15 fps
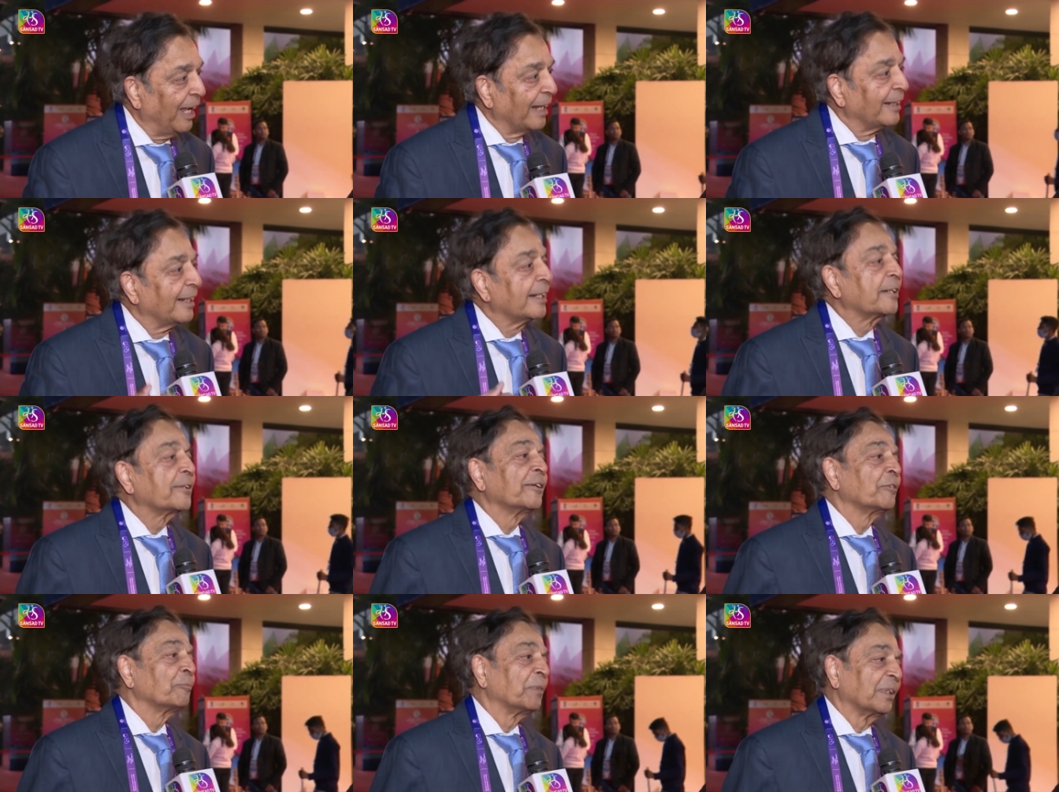need a
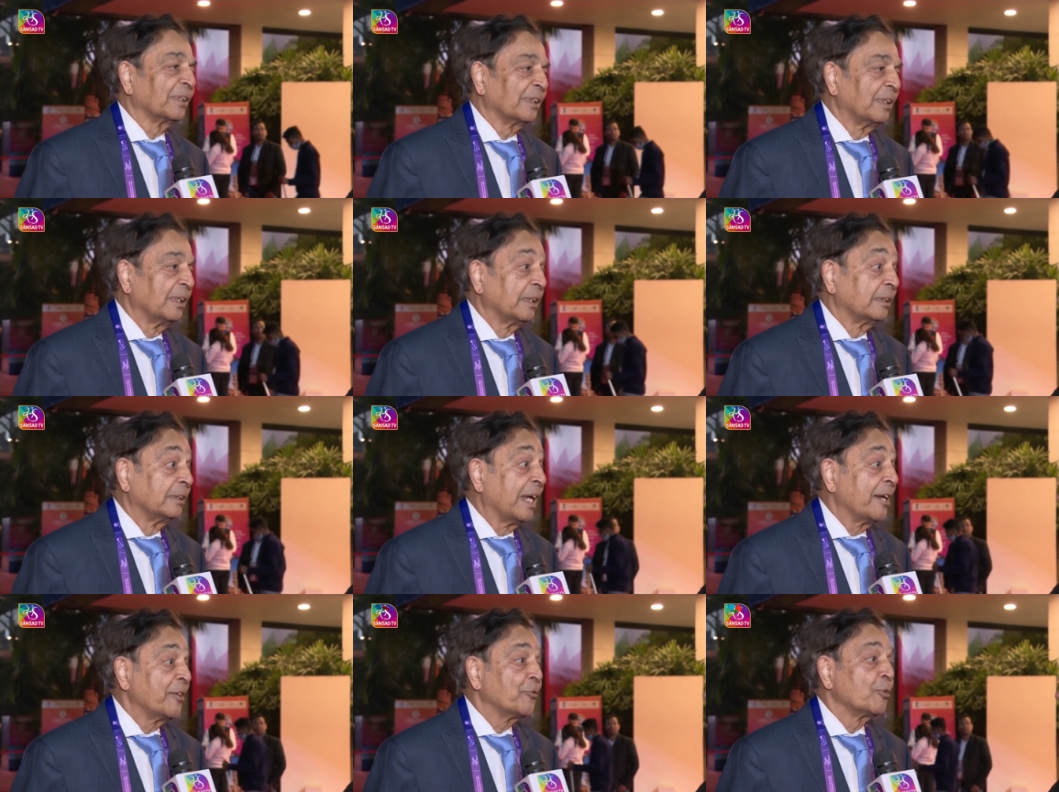treatment.
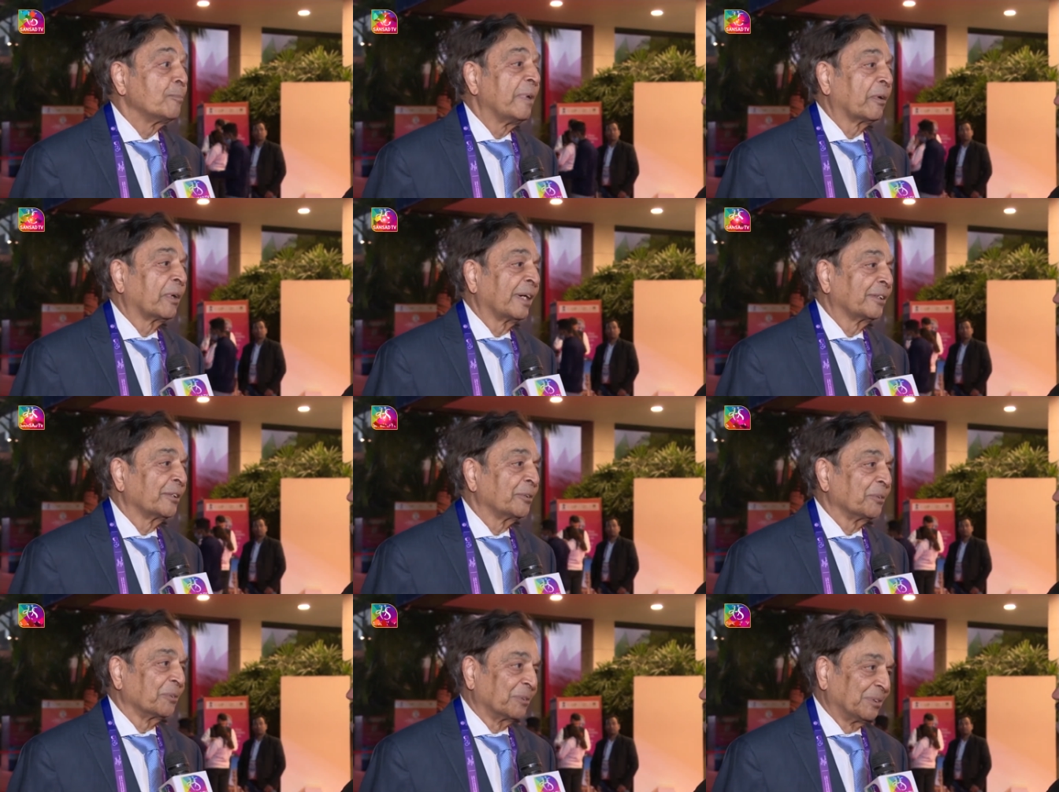That should be our
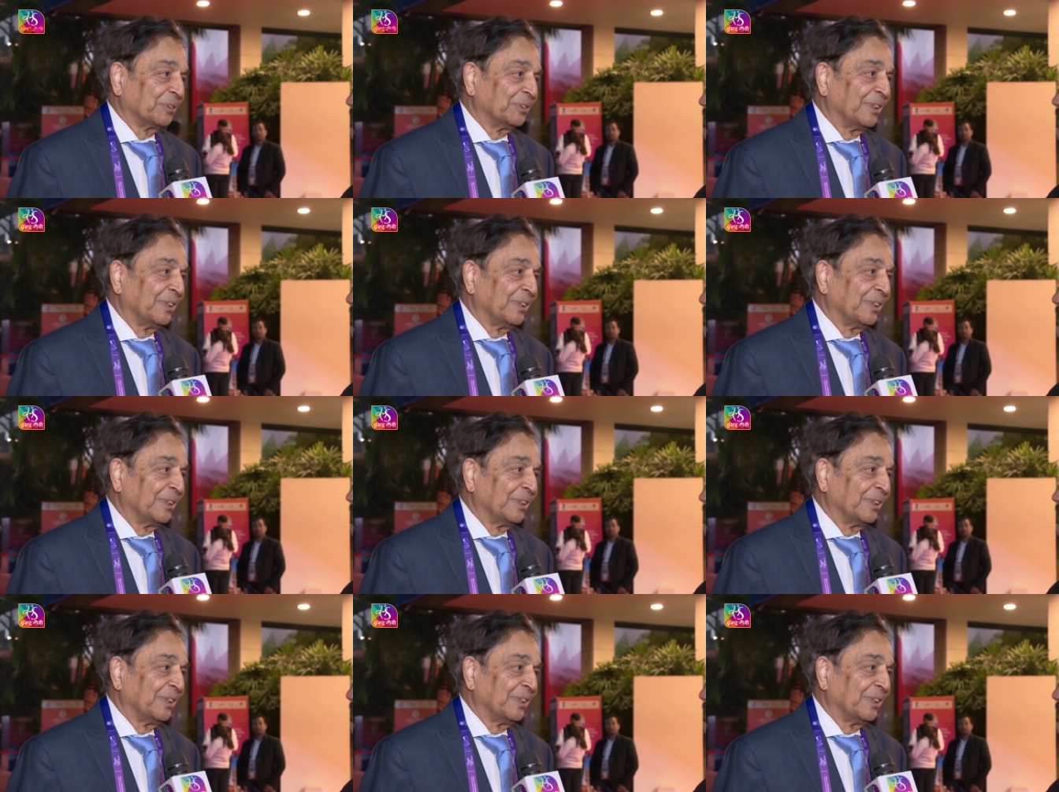attitude.